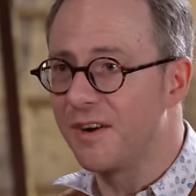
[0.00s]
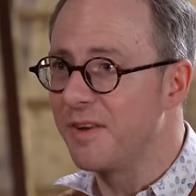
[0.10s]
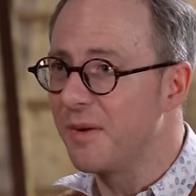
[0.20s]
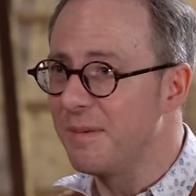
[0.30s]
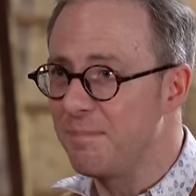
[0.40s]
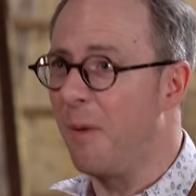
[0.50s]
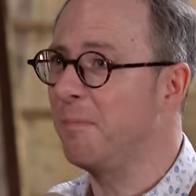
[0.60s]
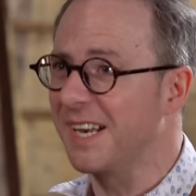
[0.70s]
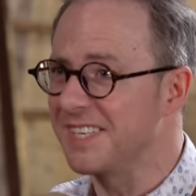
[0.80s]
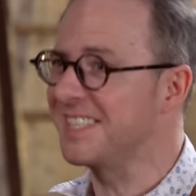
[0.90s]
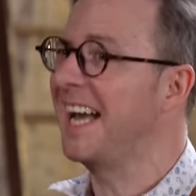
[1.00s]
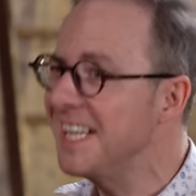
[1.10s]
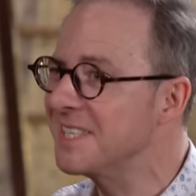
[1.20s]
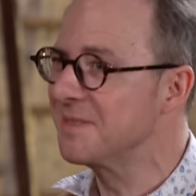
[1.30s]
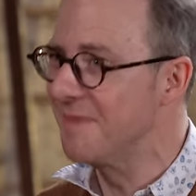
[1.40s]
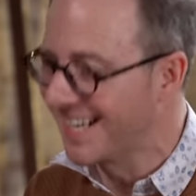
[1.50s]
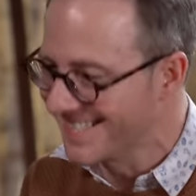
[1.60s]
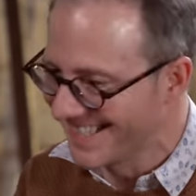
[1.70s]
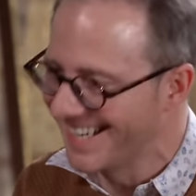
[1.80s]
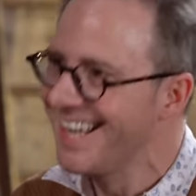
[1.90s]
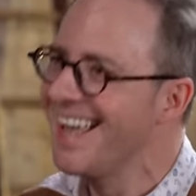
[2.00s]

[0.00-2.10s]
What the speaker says: review in Popular Science magazine,